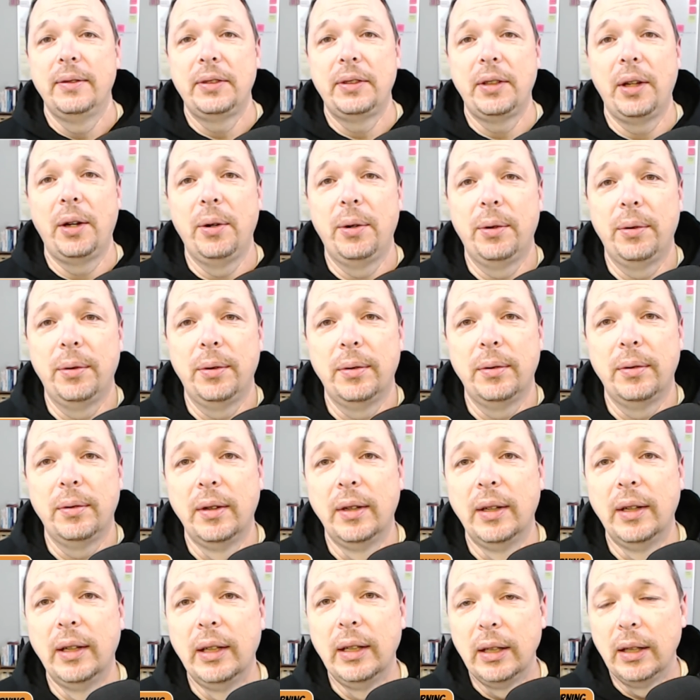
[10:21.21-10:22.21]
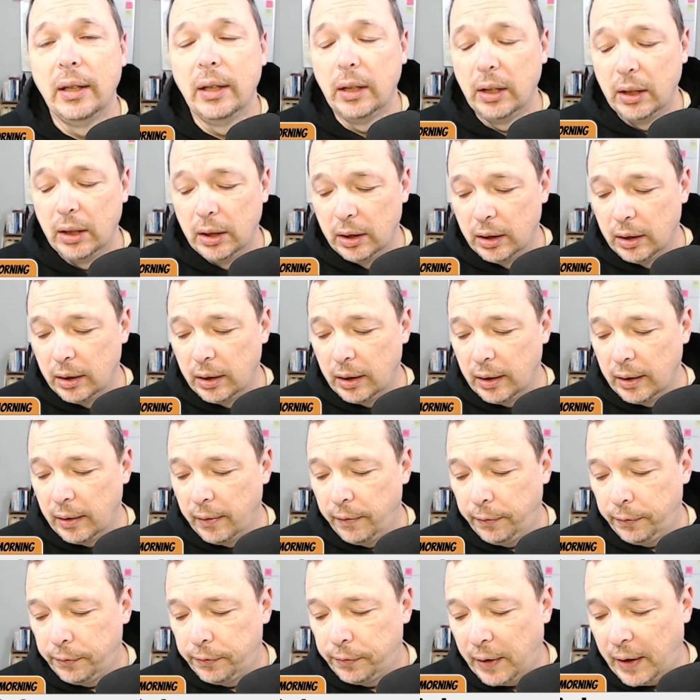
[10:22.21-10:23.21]
So
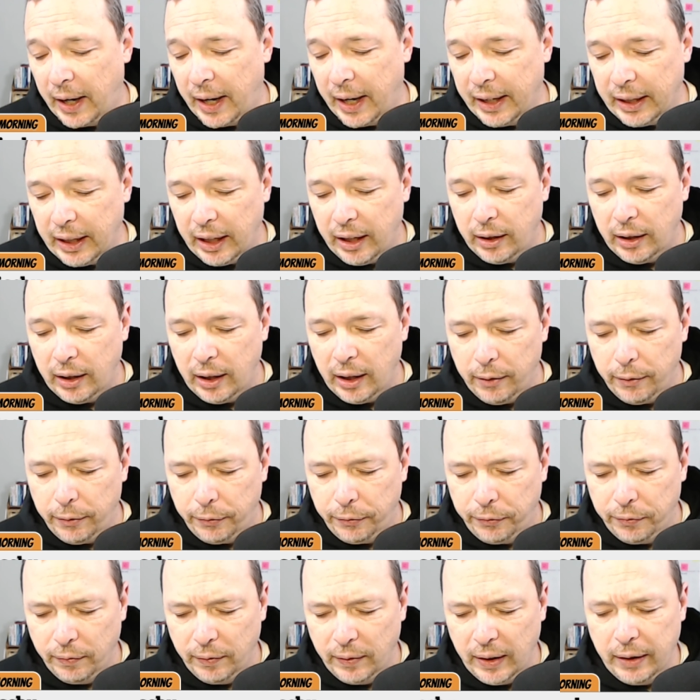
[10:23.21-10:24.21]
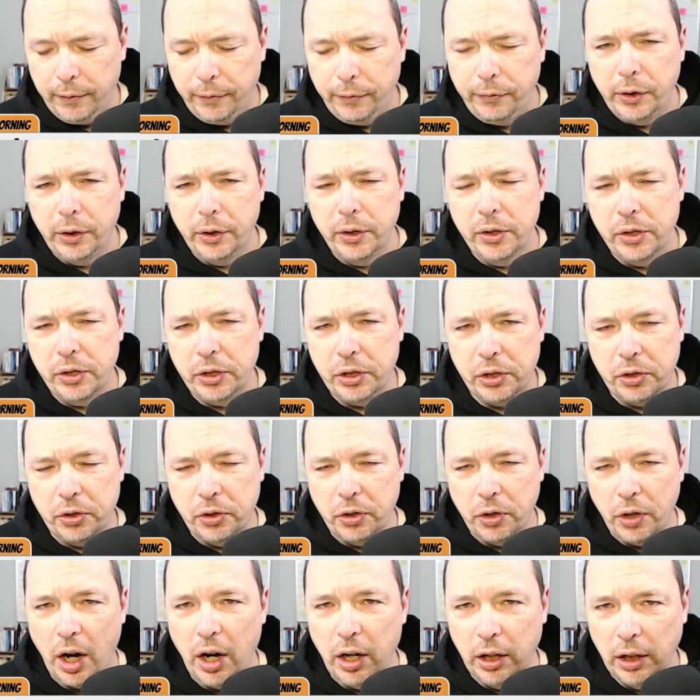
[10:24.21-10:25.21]
find if if you're
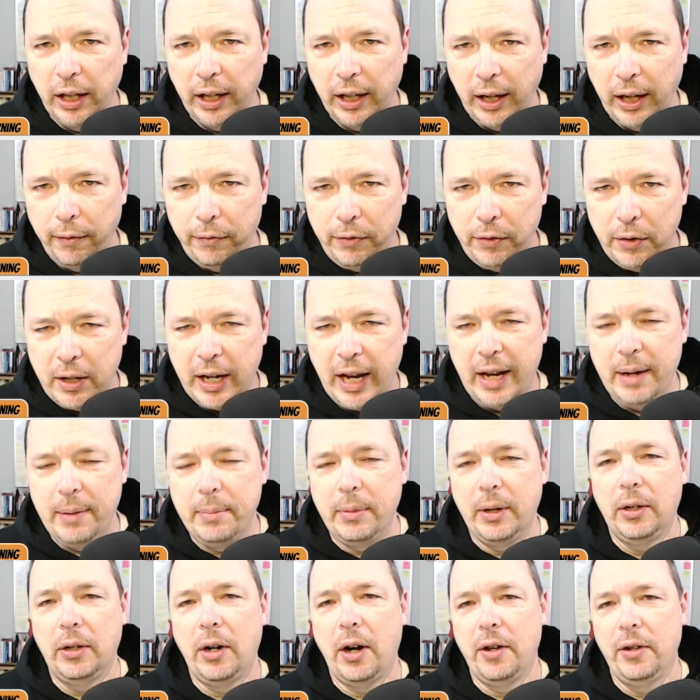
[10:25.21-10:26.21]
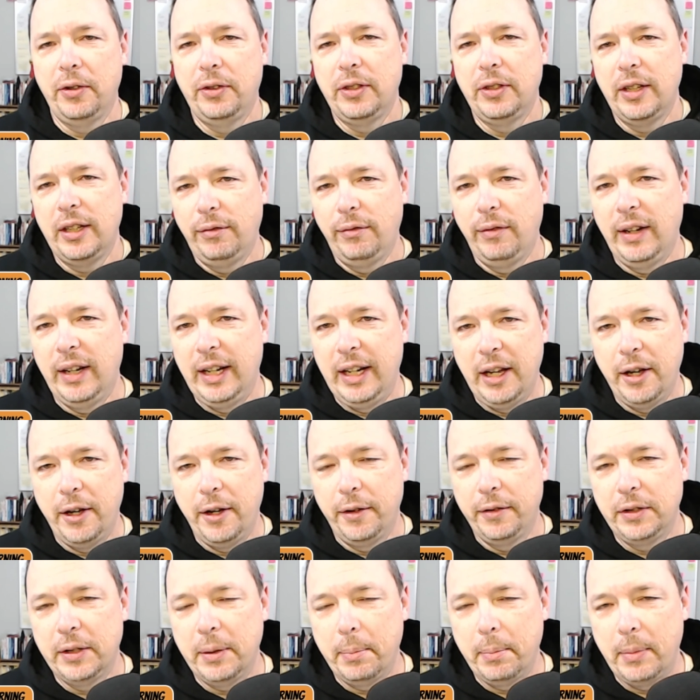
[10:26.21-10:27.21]
struggling, if you came across this
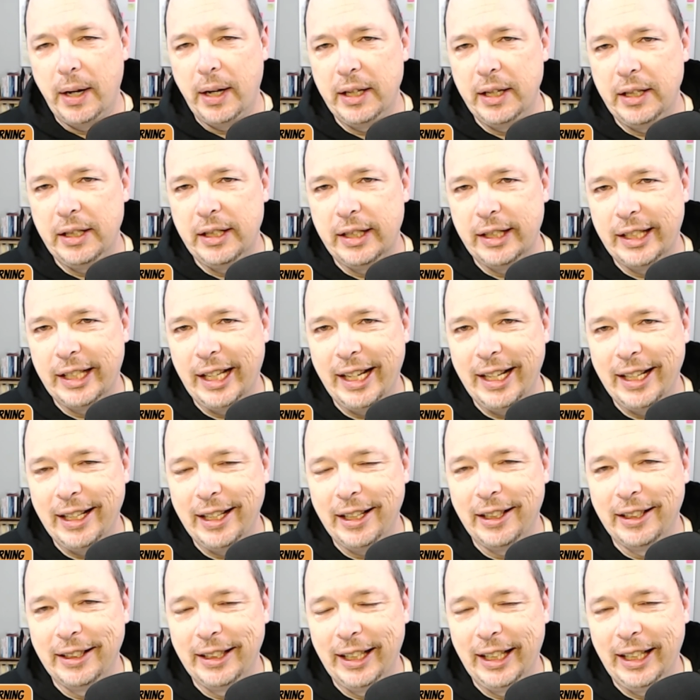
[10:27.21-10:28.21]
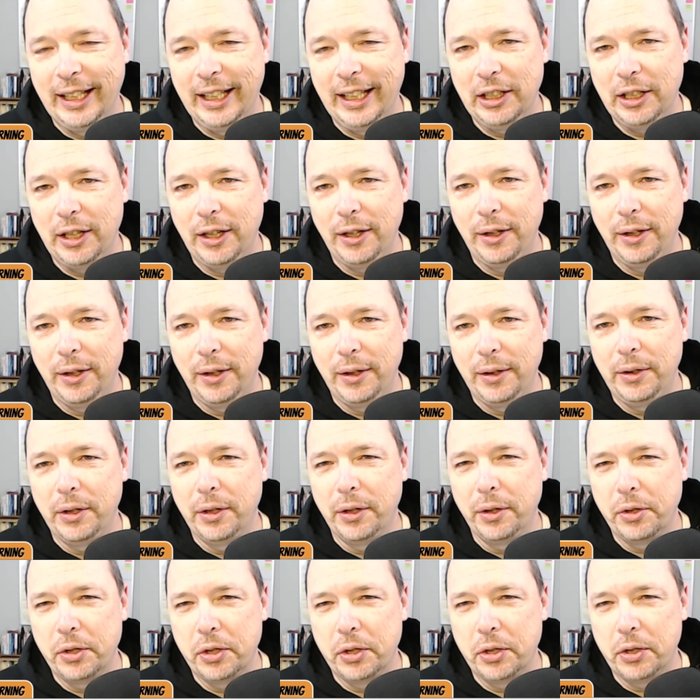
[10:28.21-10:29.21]
video, somebody sent a link to you,
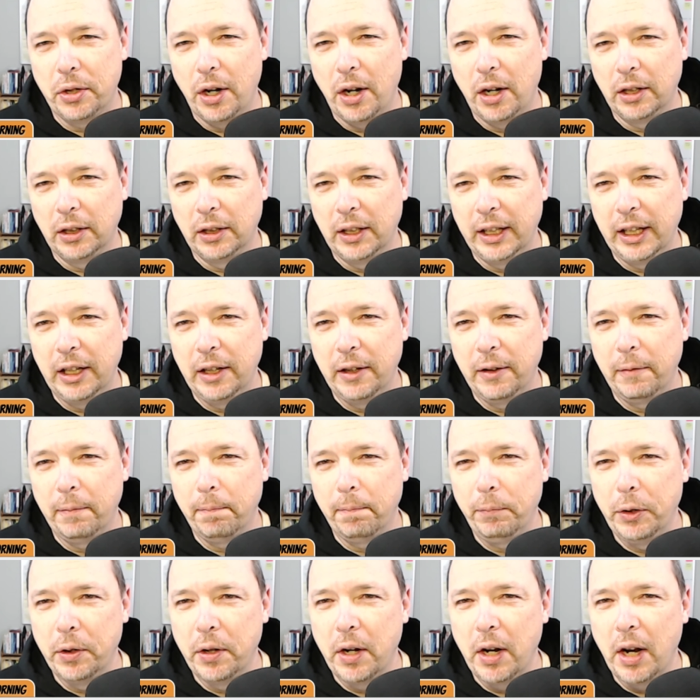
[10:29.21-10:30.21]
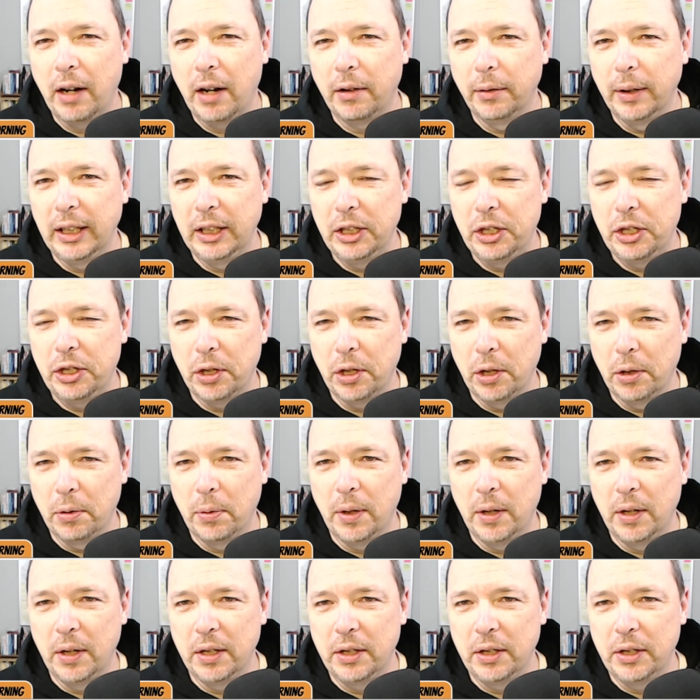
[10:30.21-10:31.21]
you're struggling, you're not really
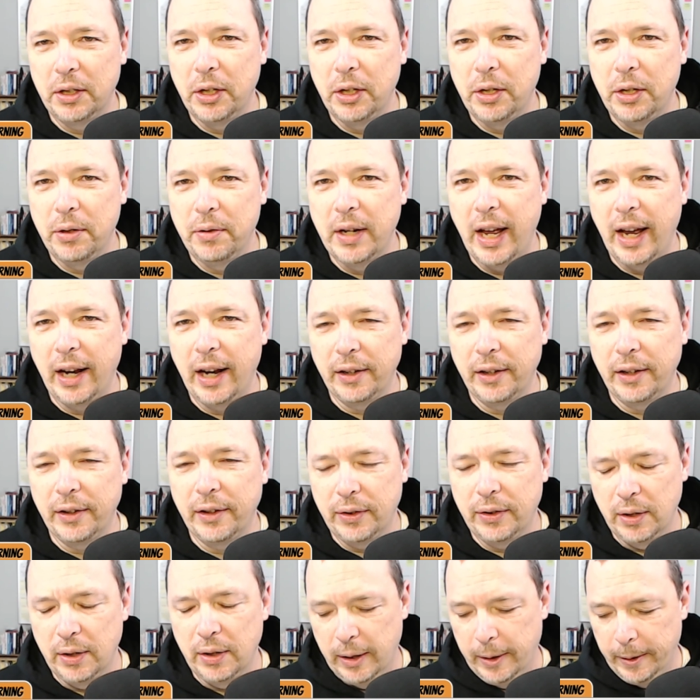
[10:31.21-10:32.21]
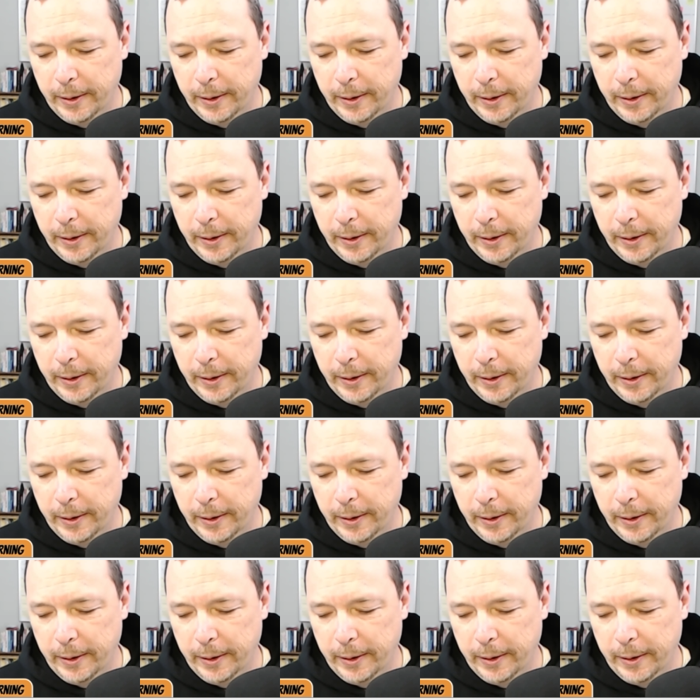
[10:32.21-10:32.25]
sure what to do next.